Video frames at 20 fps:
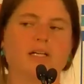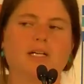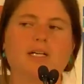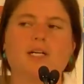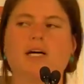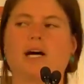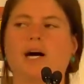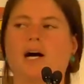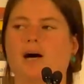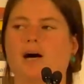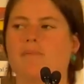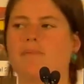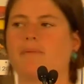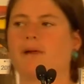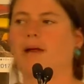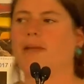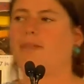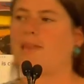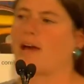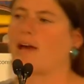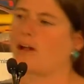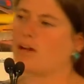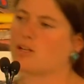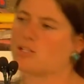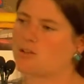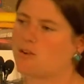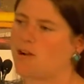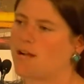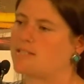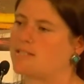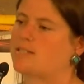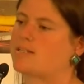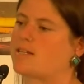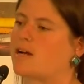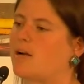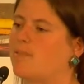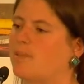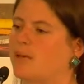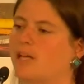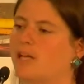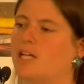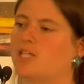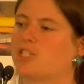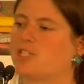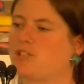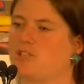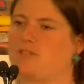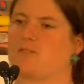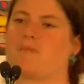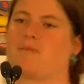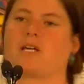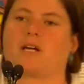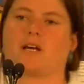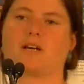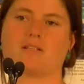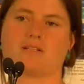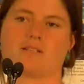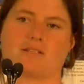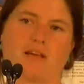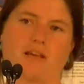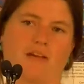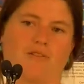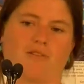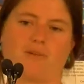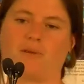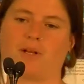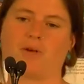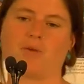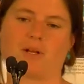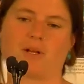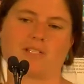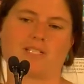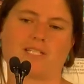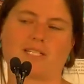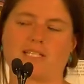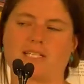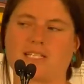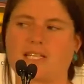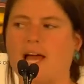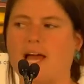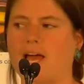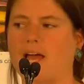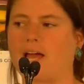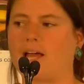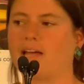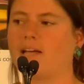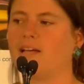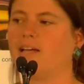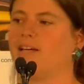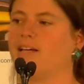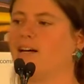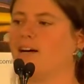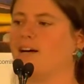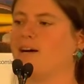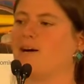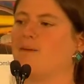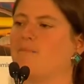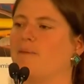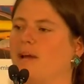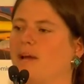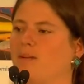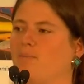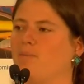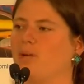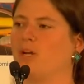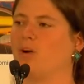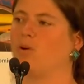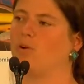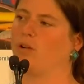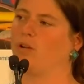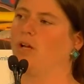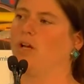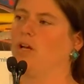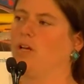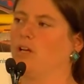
And that also has its complications because everybody wants to stay, and we don't